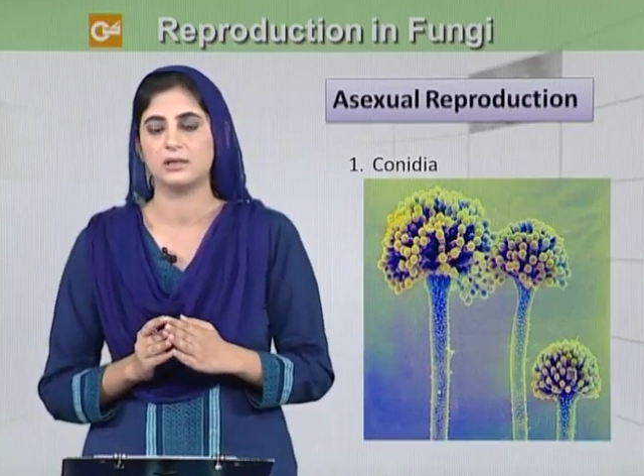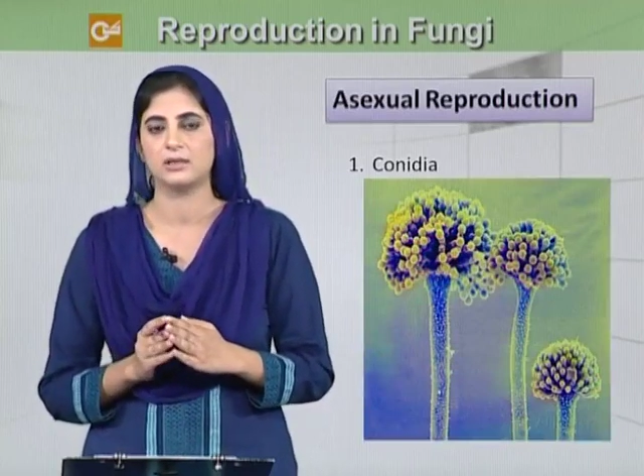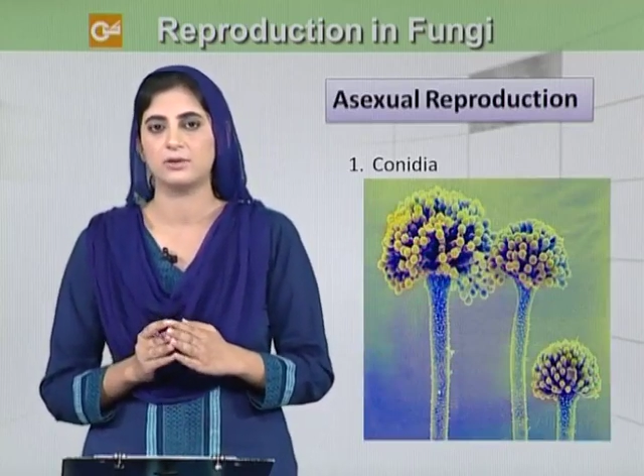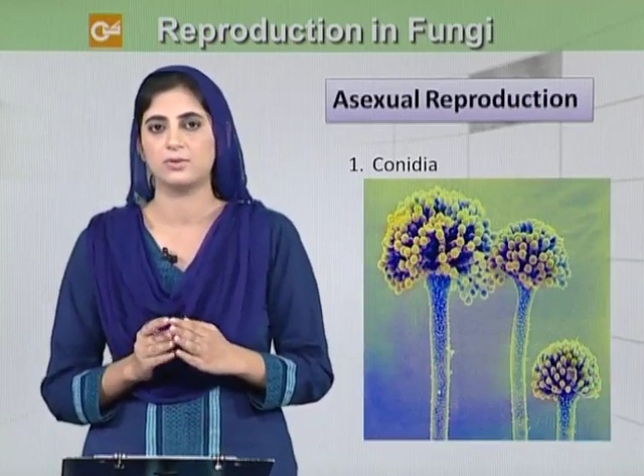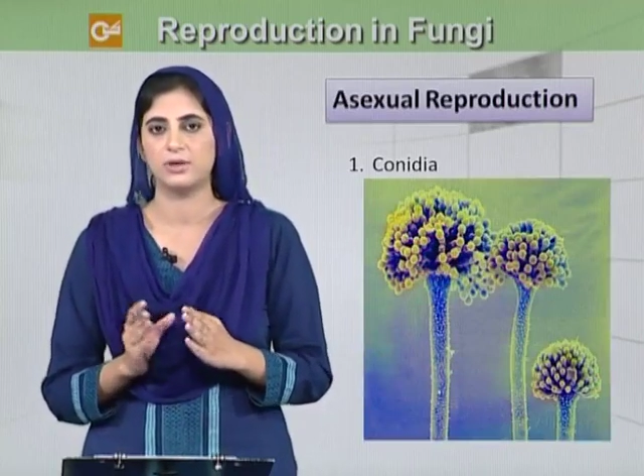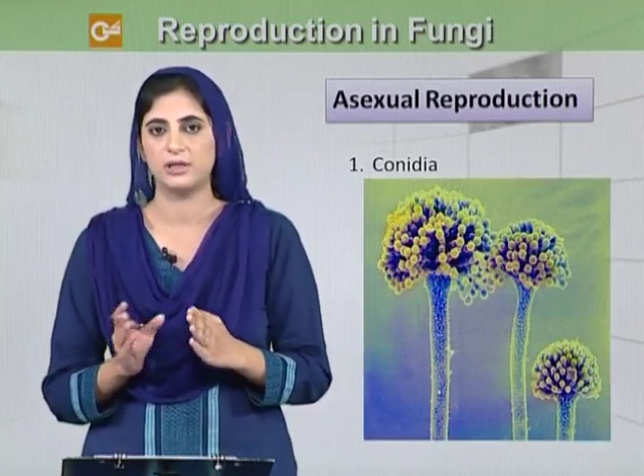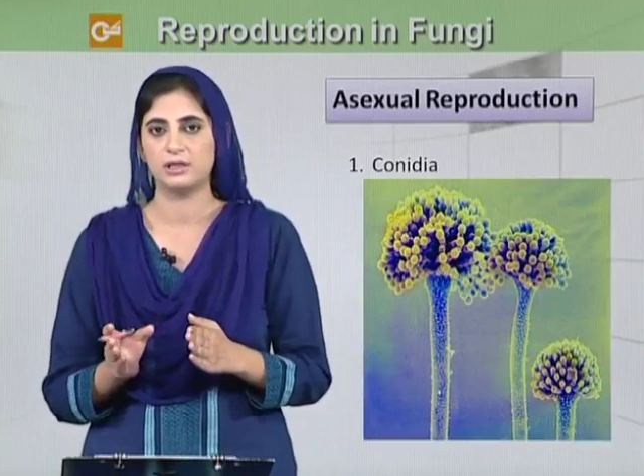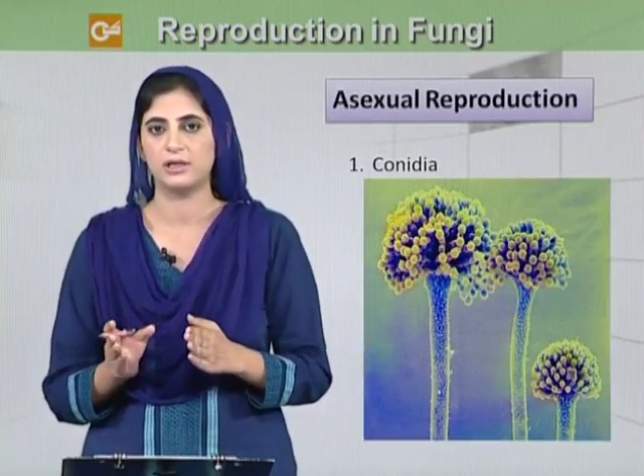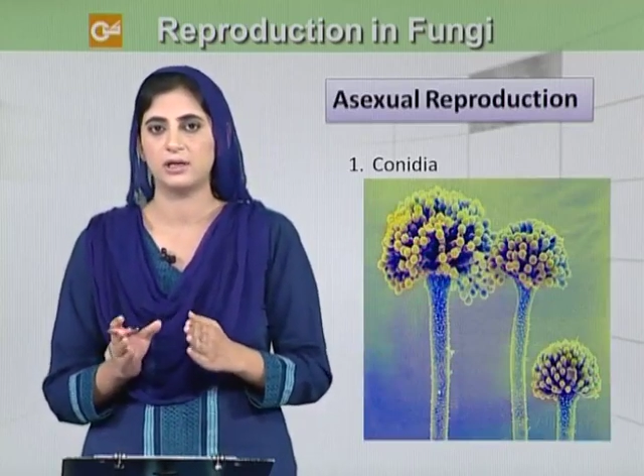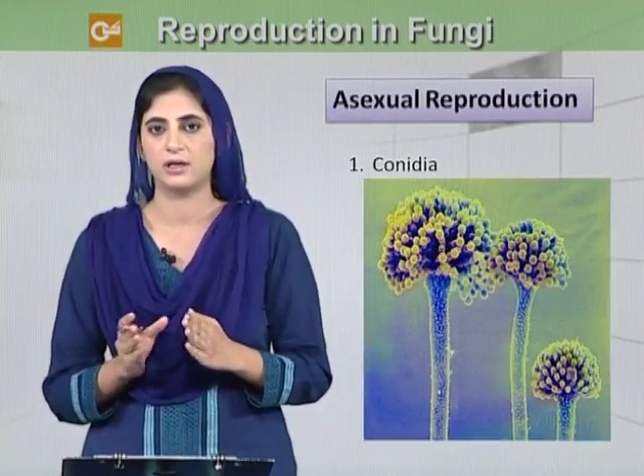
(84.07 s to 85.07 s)
that
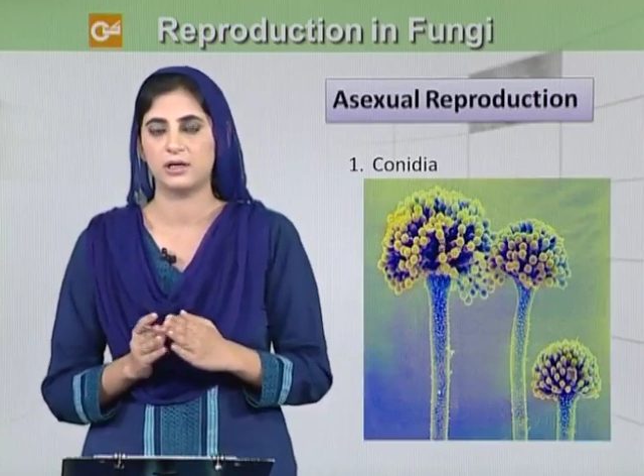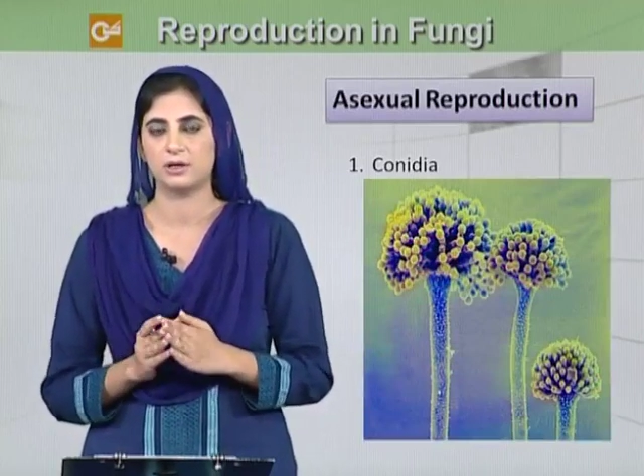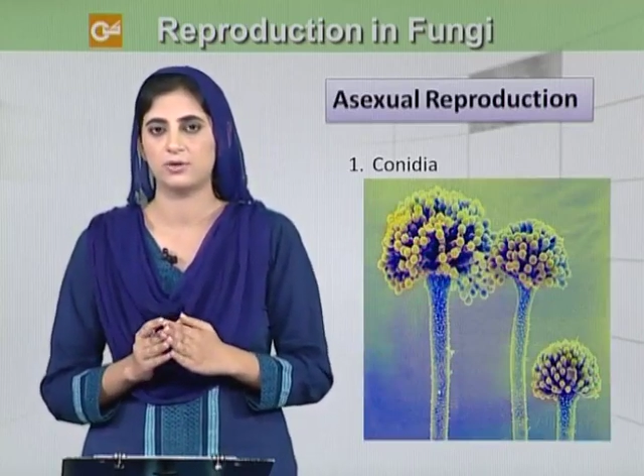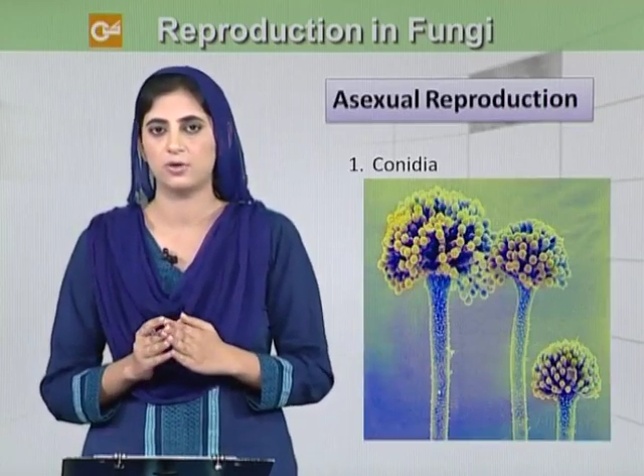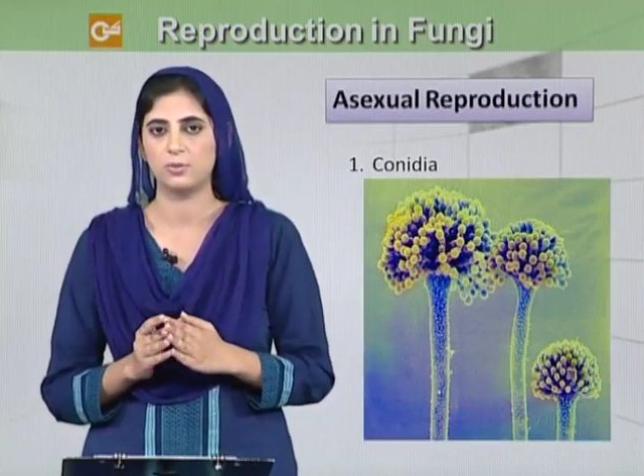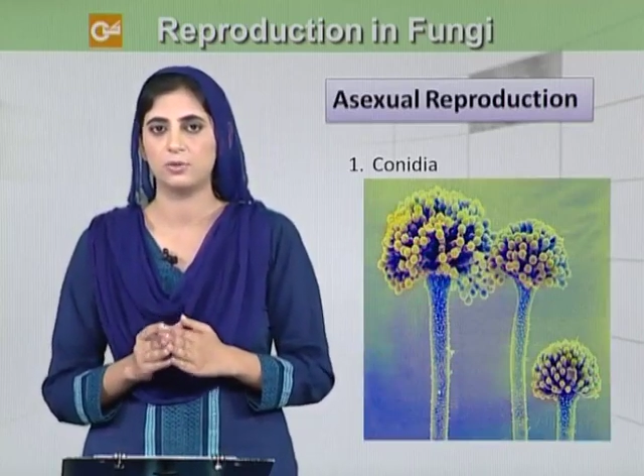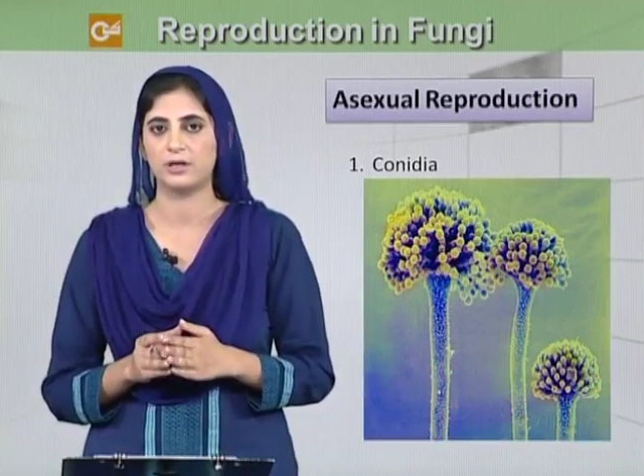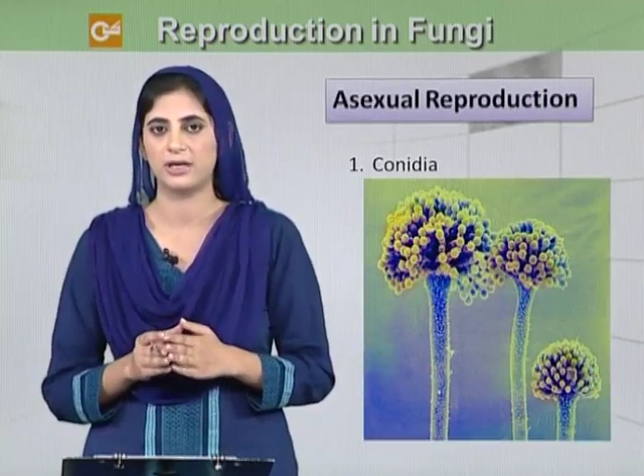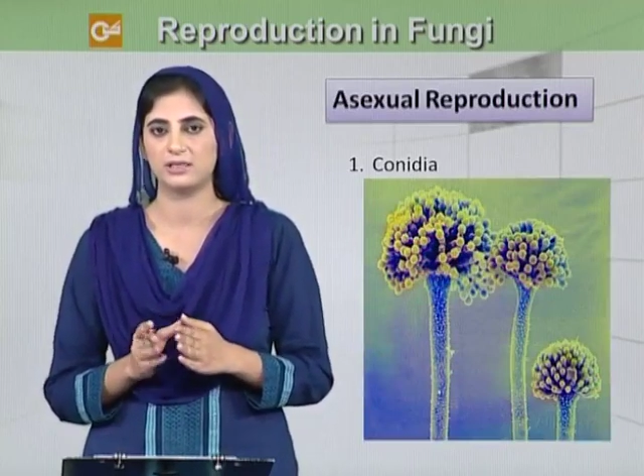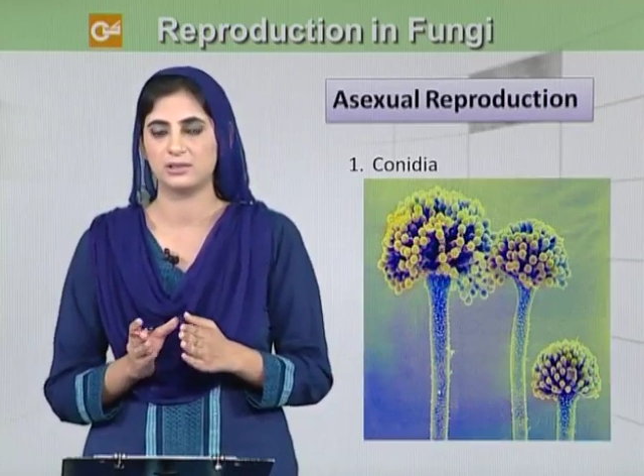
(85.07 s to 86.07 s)
Canadia are
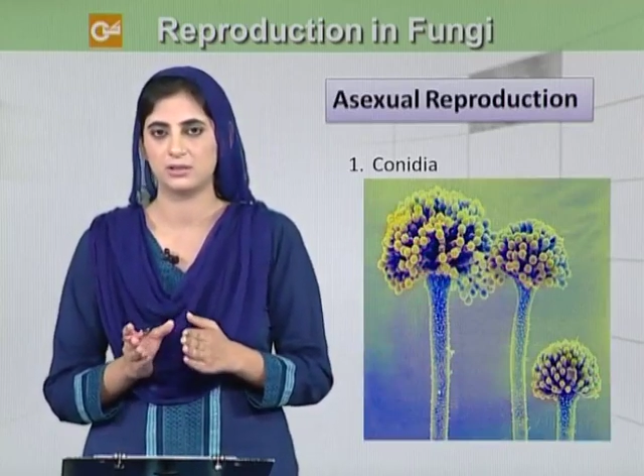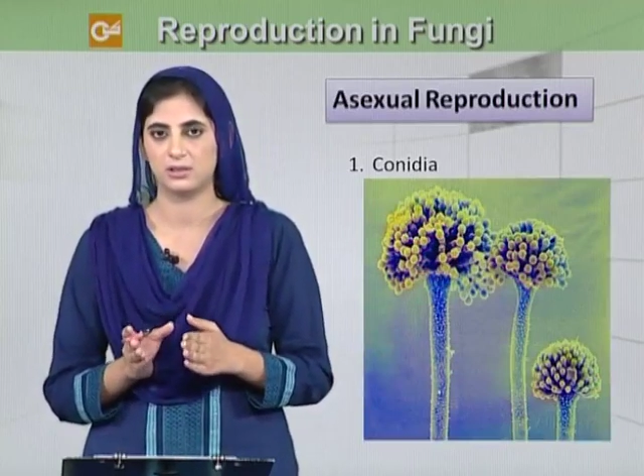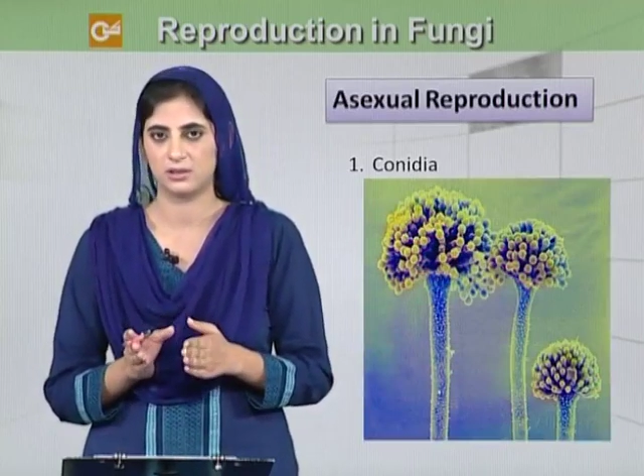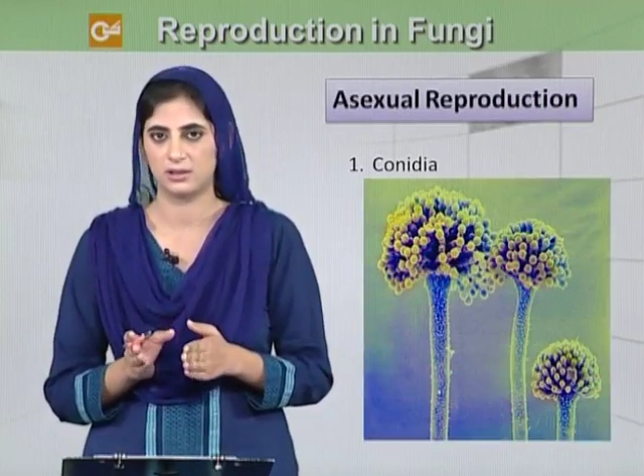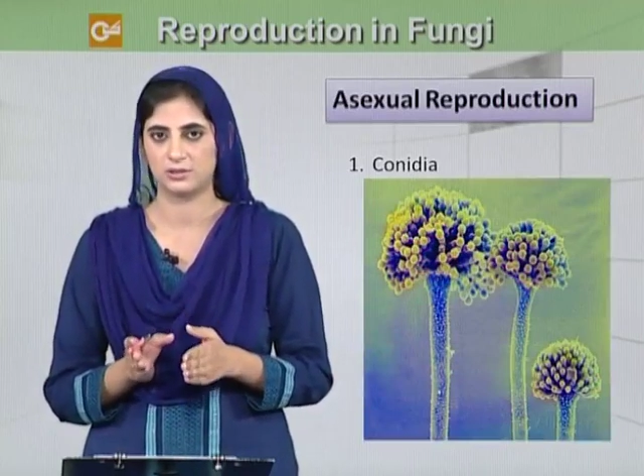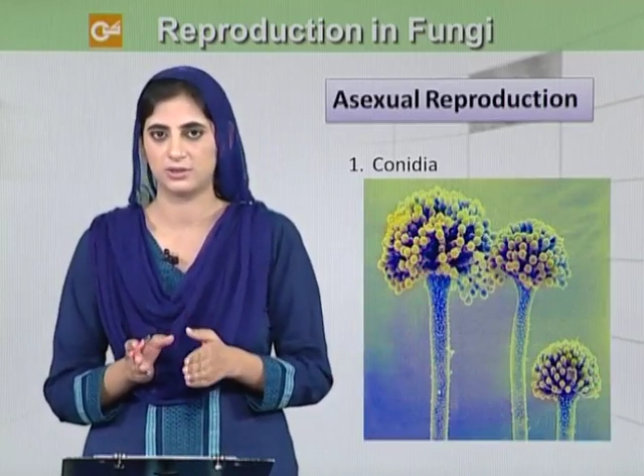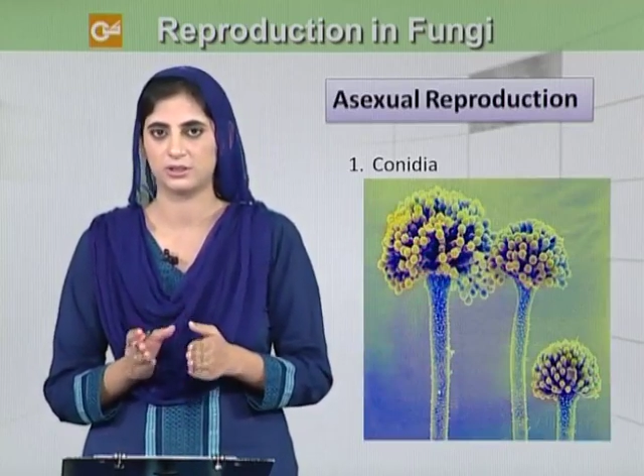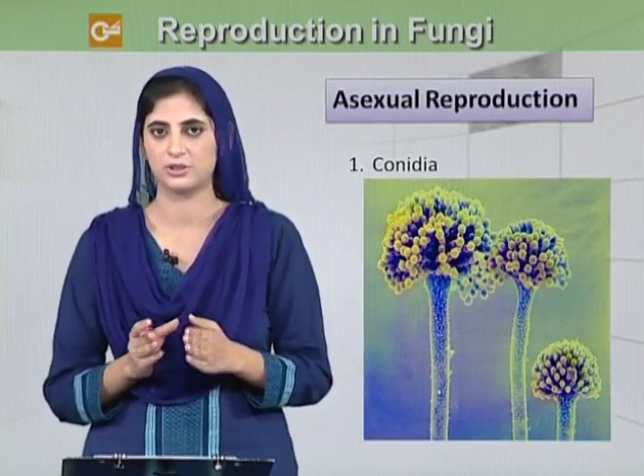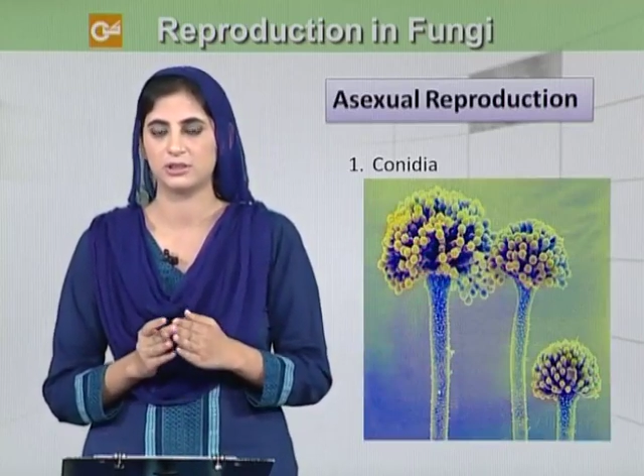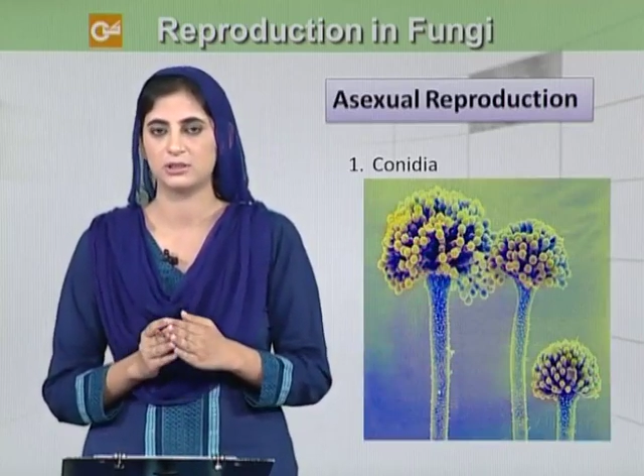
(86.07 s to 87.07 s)
non-motile
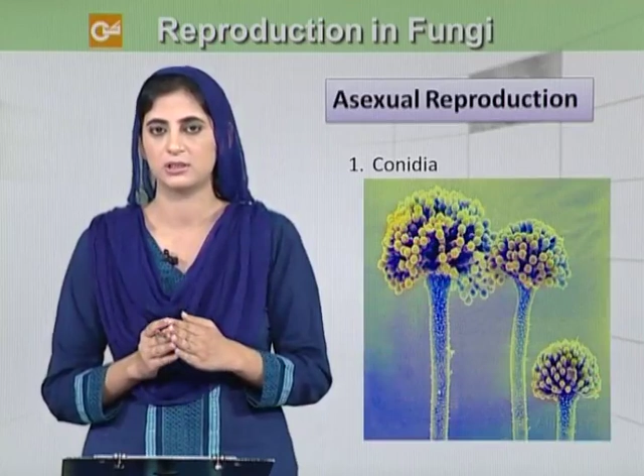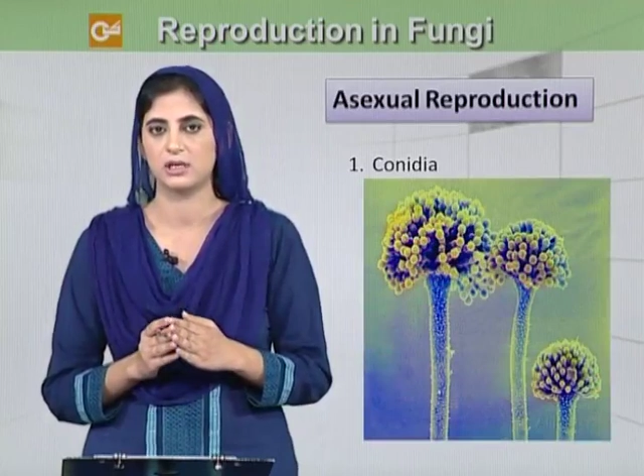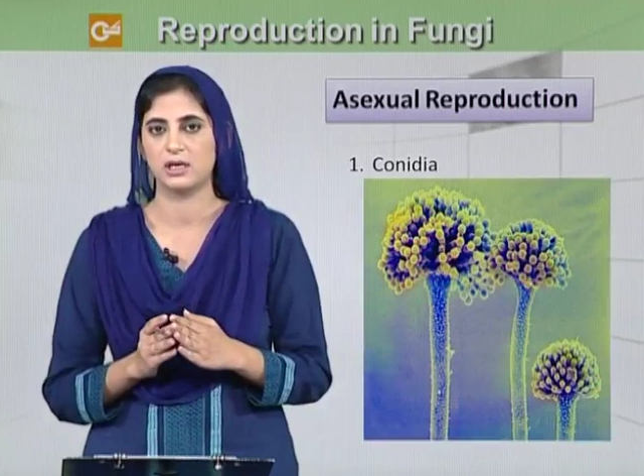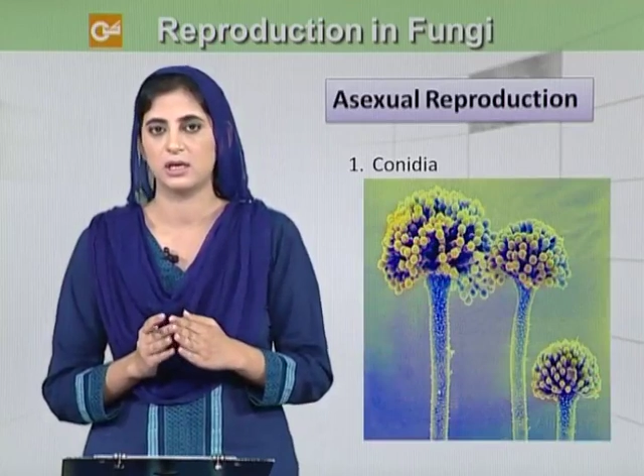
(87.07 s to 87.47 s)
structures,